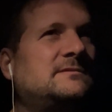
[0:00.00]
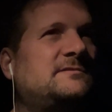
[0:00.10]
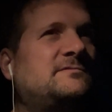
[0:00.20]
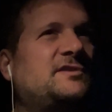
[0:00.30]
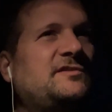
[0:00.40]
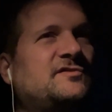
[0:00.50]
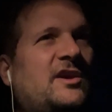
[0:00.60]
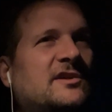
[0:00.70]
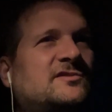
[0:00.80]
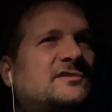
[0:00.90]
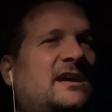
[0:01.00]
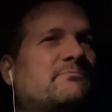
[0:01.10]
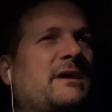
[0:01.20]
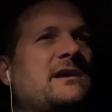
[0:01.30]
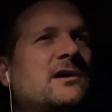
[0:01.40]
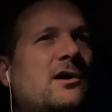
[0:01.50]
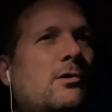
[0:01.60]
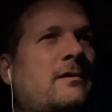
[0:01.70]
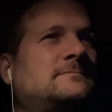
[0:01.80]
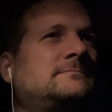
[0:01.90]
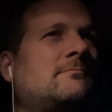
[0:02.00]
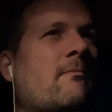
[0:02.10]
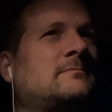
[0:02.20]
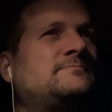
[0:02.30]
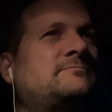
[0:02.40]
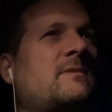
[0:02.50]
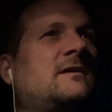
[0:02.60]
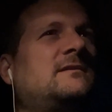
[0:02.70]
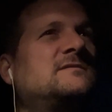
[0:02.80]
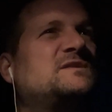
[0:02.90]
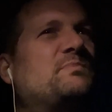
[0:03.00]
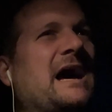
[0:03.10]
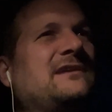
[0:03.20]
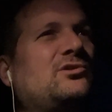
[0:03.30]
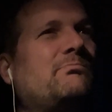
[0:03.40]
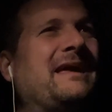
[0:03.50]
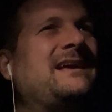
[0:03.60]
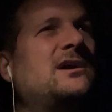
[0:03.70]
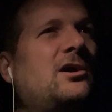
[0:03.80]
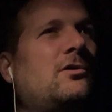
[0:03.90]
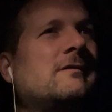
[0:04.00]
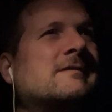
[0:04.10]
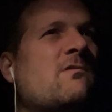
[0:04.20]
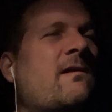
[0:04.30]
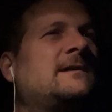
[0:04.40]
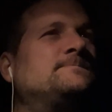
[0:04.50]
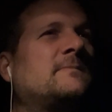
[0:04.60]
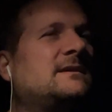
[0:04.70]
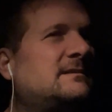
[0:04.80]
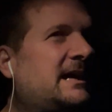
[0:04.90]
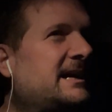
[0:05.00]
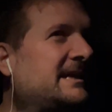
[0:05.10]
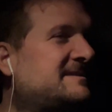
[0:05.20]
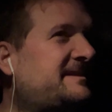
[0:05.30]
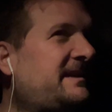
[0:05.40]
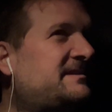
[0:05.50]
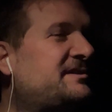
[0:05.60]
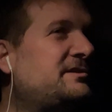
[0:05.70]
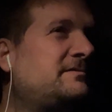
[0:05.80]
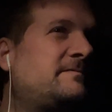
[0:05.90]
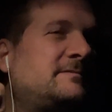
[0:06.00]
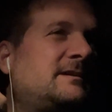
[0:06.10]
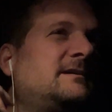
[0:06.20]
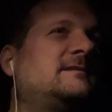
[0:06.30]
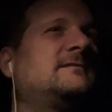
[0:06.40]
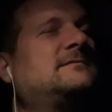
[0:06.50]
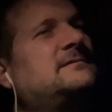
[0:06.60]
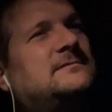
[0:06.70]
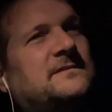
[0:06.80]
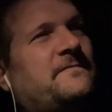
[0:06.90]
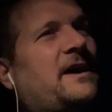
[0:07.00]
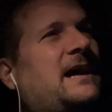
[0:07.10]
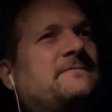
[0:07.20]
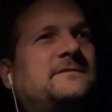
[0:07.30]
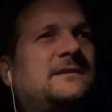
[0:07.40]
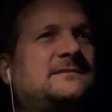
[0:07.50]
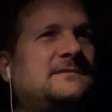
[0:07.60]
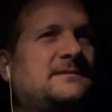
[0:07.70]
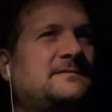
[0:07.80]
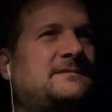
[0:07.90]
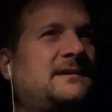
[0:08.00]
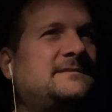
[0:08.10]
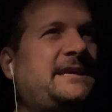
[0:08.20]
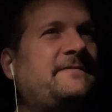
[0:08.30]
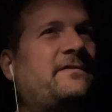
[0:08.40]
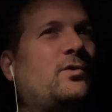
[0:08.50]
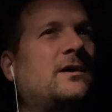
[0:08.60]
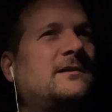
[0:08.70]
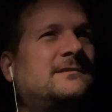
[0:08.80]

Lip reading: C6 is like bingo. Spinal bingo. I got C2 to 5 to T4.